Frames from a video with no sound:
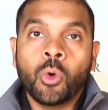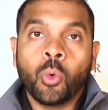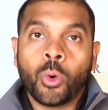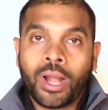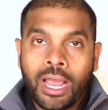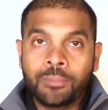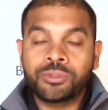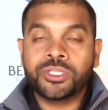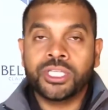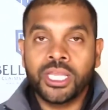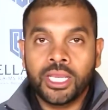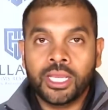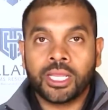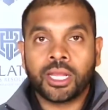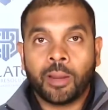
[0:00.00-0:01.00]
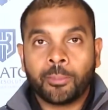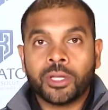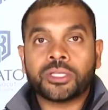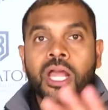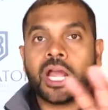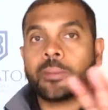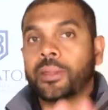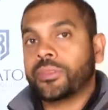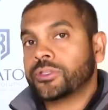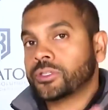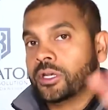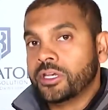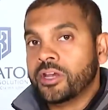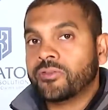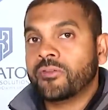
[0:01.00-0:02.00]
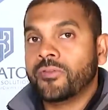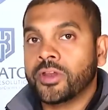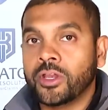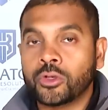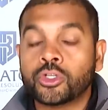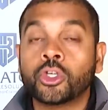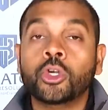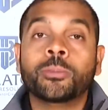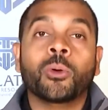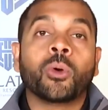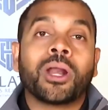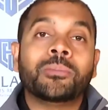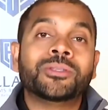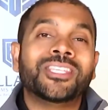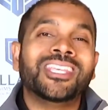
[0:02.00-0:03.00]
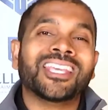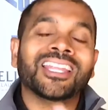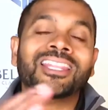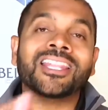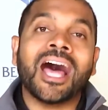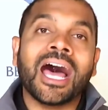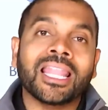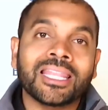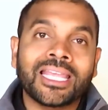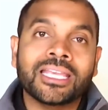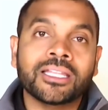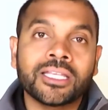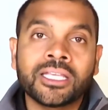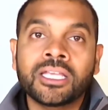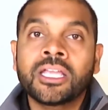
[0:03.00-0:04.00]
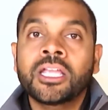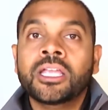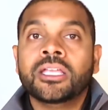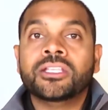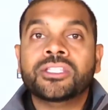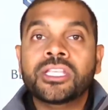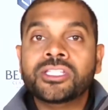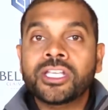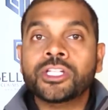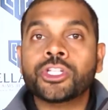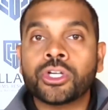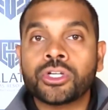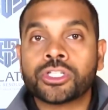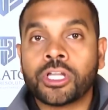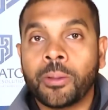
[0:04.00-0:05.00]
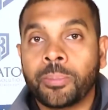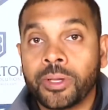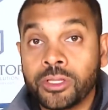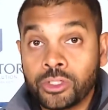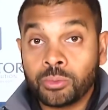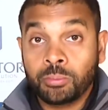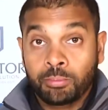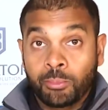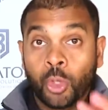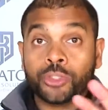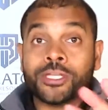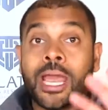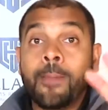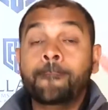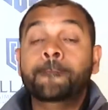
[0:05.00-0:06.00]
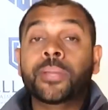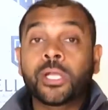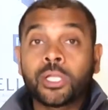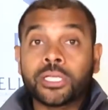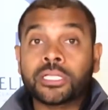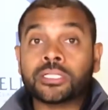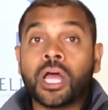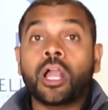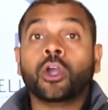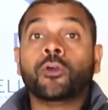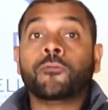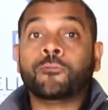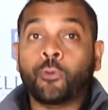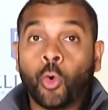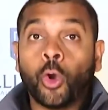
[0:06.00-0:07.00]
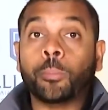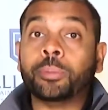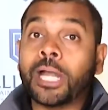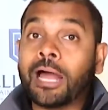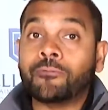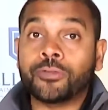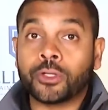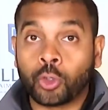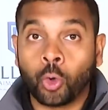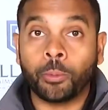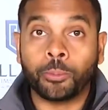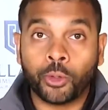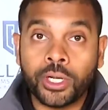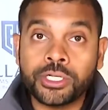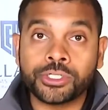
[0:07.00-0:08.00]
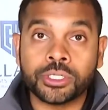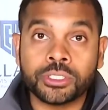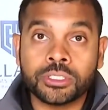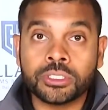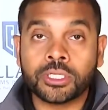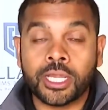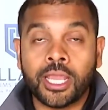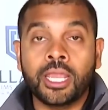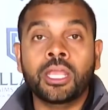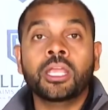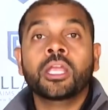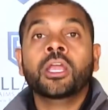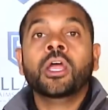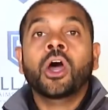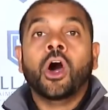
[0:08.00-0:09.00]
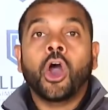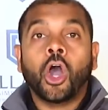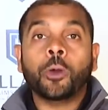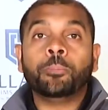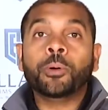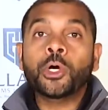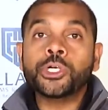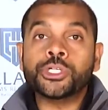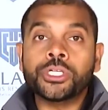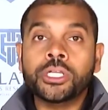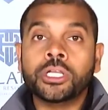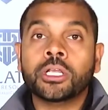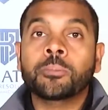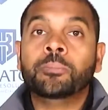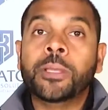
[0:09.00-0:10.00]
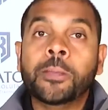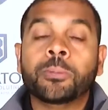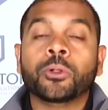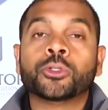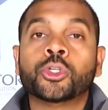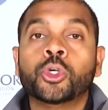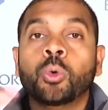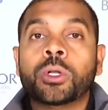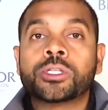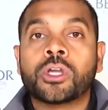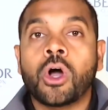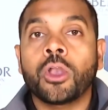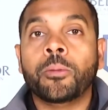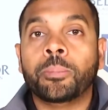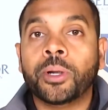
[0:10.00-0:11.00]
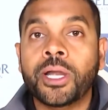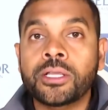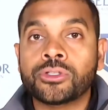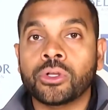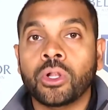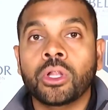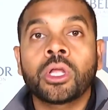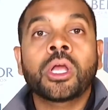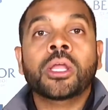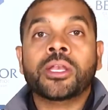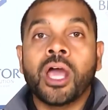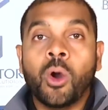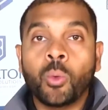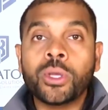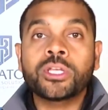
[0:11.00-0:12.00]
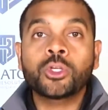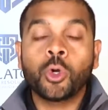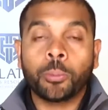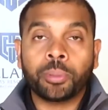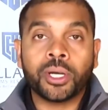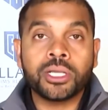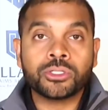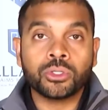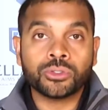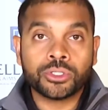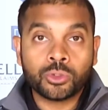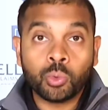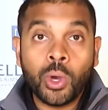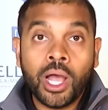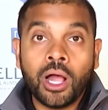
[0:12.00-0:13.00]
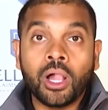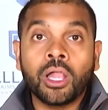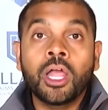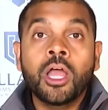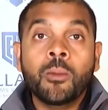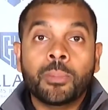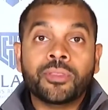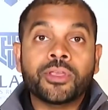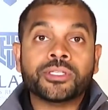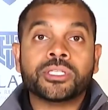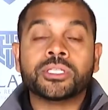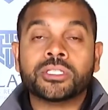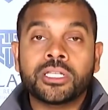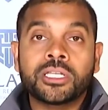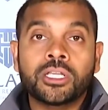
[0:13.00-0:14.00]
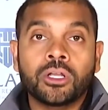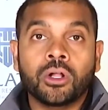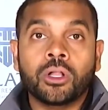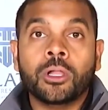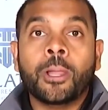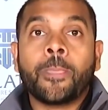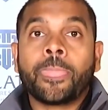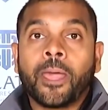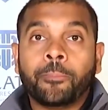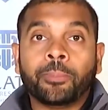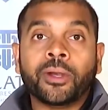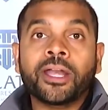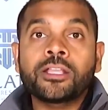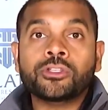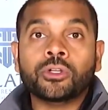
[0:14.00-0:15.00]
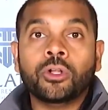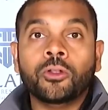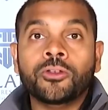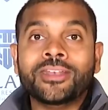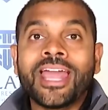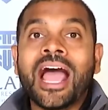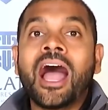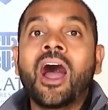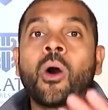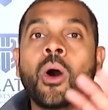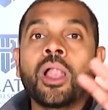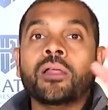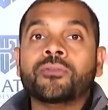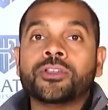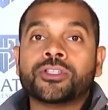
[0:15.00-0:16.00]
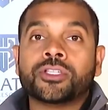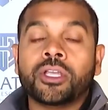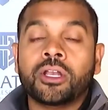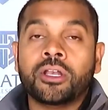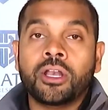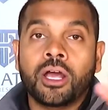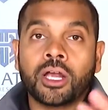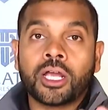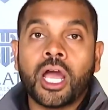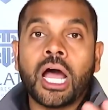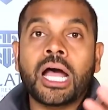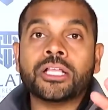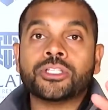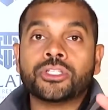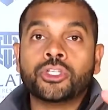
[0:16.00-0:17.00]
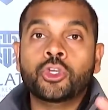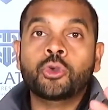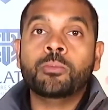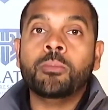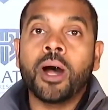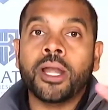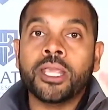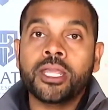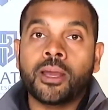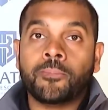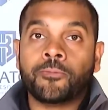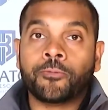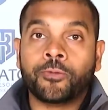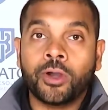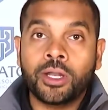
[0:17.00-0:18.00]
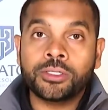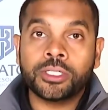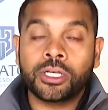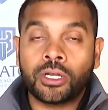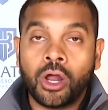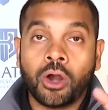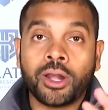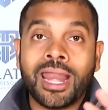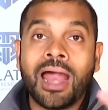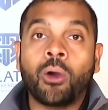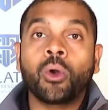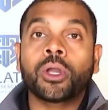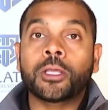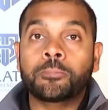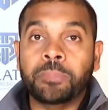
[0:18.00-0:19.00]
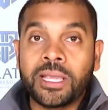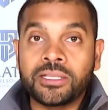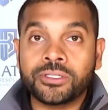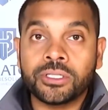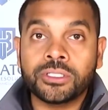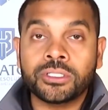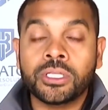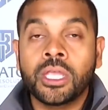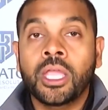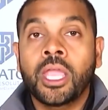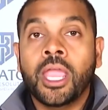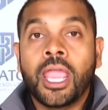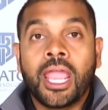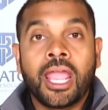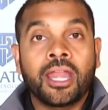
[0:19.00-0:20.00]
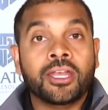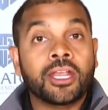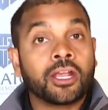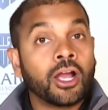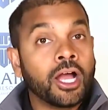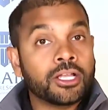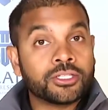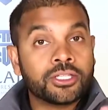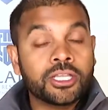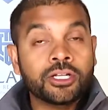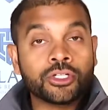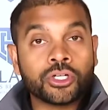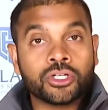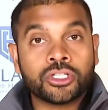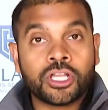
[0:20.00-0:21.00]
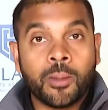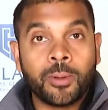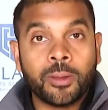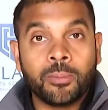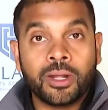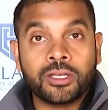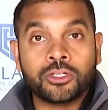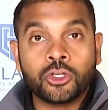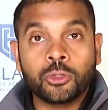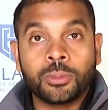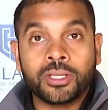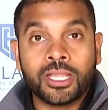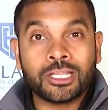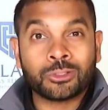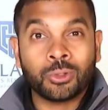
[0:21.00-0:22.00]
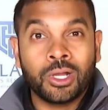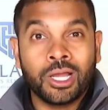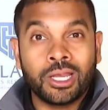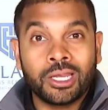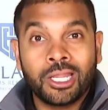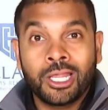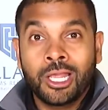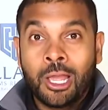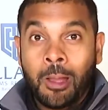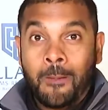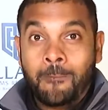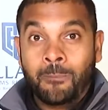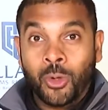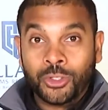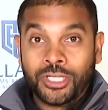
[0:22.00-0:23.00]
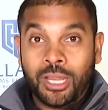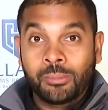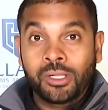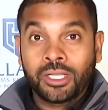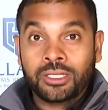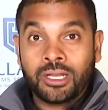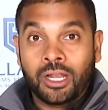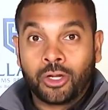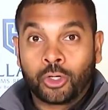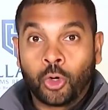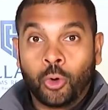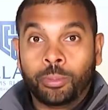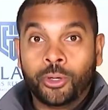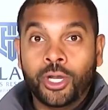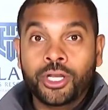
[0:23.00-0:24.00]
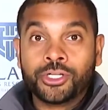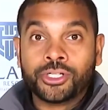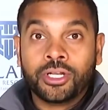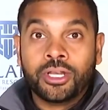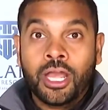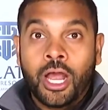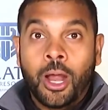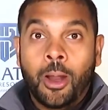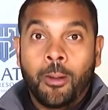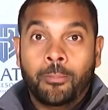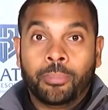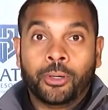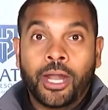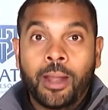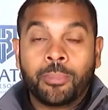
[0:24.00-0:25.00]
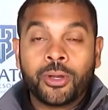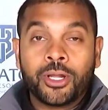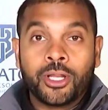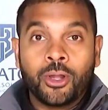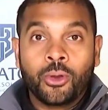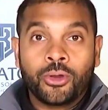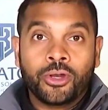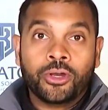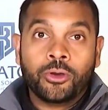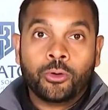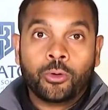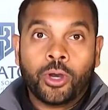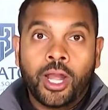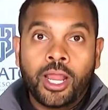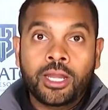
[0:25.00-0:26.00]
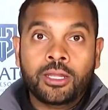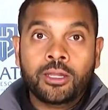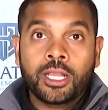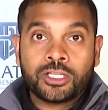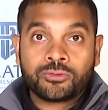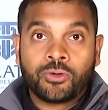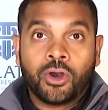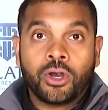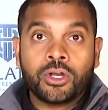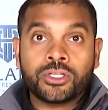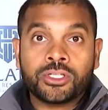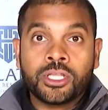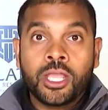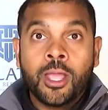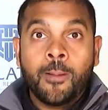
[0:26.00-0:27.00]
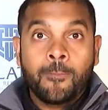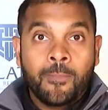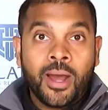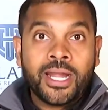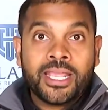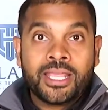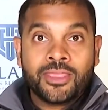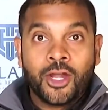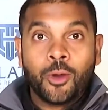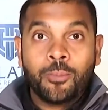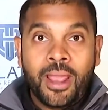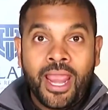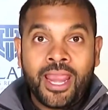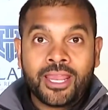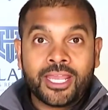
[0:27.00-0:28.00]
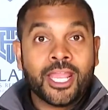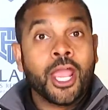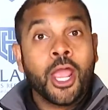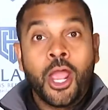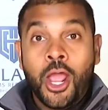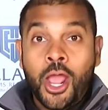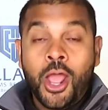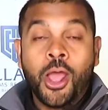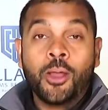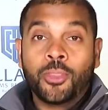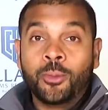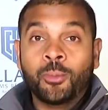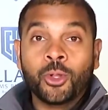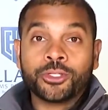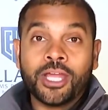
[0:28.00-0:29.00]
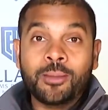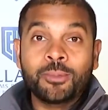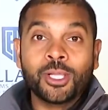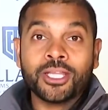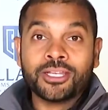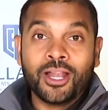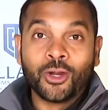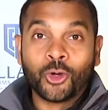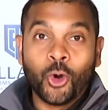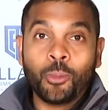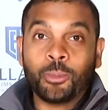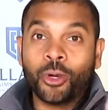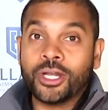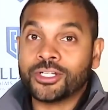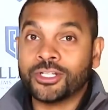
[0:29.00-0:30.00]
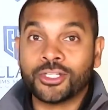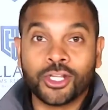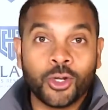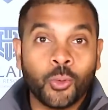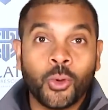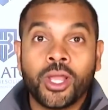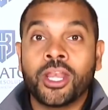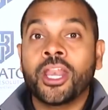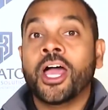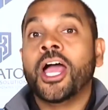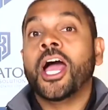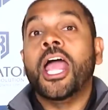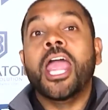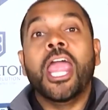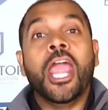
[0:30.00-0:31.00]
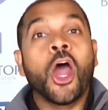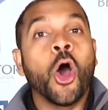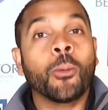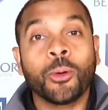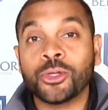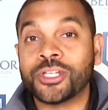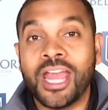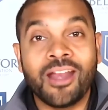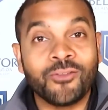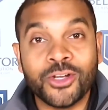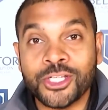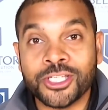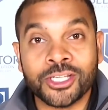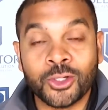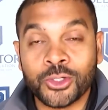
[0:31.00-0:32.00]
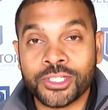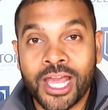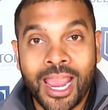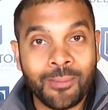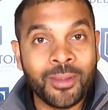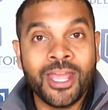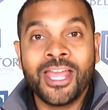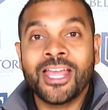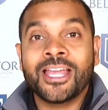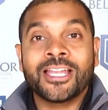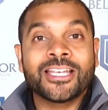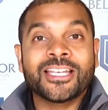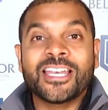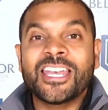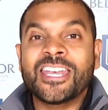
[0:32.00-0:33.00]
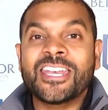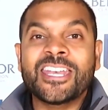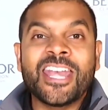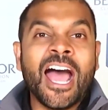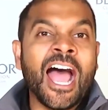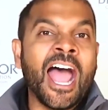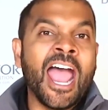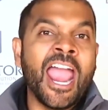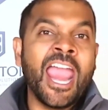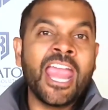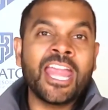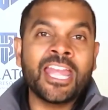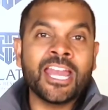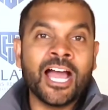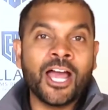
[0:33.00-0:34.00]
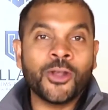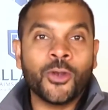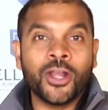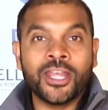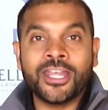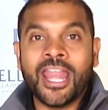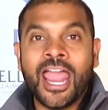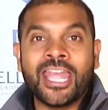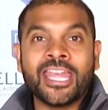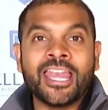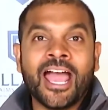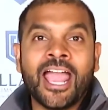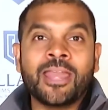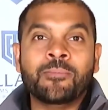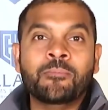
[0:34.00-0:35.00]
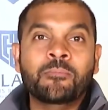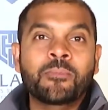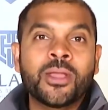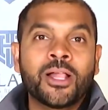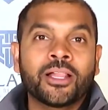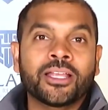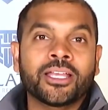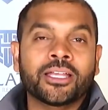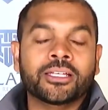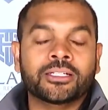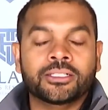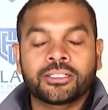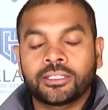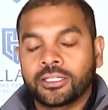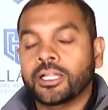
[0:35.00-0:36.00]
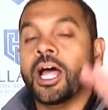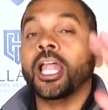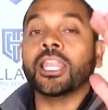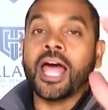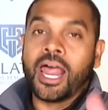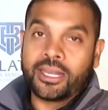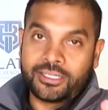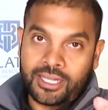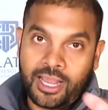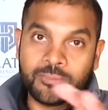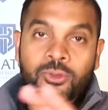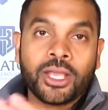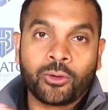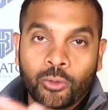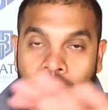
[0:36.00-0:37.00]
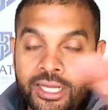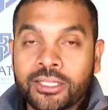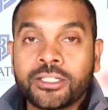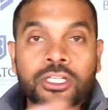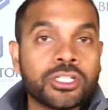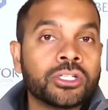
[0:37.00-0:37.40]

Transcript: What I'm seeing, and I'm going to talk about this in a different video too, but what I'm seeing a lot lately is these insurance companies, multi-billion-dollar for-profit corporations, okay, are pushing people to what's called appraisal. Now, we do appraisals as well, but this is the deal. Appraisal now all of a sudden costs you money up front and on an hourly basis, and it costs the insurance company money too, but guess what? Multi-billion-dollar corporation, property owner, right? As far as money in their bank, the multi-billion-dollar corporation is going to win almost every single time. 999 million A lot of time, like, right?